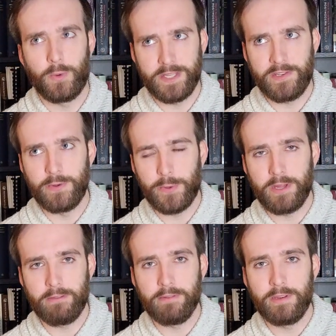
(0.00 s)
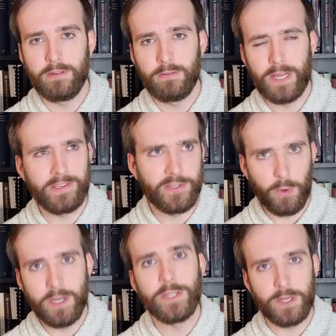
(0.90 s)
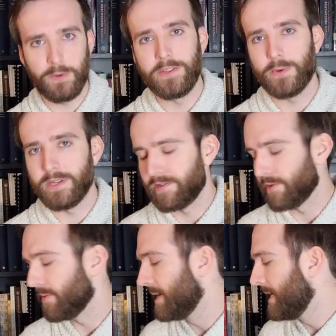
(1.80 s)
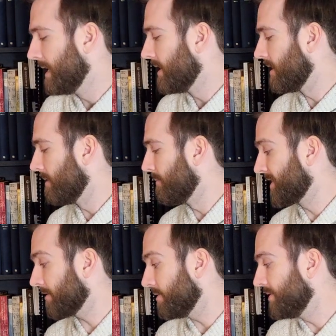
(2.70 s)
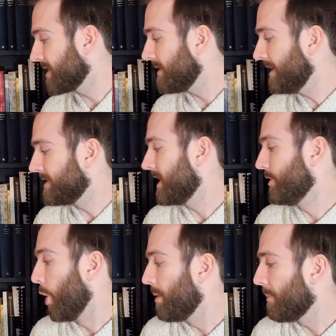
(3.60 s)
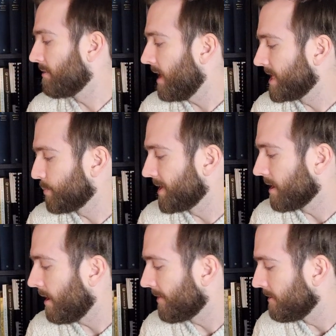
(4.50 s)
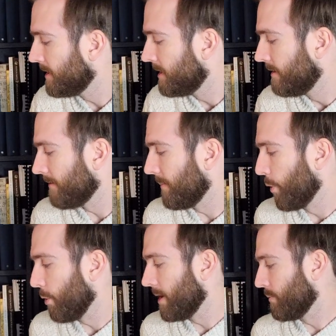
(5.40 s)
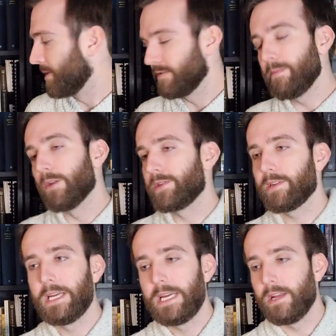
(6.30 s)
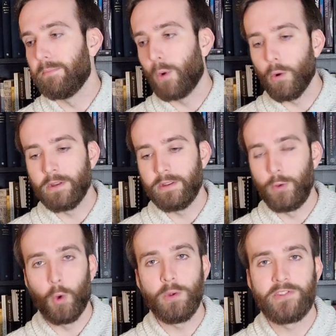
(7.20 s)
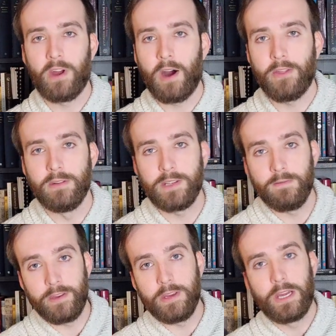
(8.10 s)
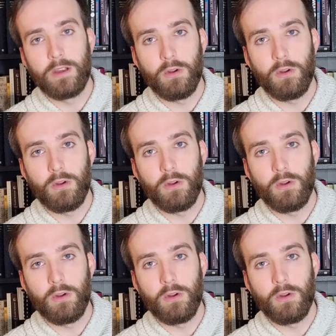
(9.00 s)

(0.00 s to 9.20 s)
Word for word: twenty-two, and twenty-three, or nineteen twenty, twenty-one, twenty-two. Um, but Sigrid Undset is a Nobel Prize-winning author from Norway, one of the most important Norwegian authors of the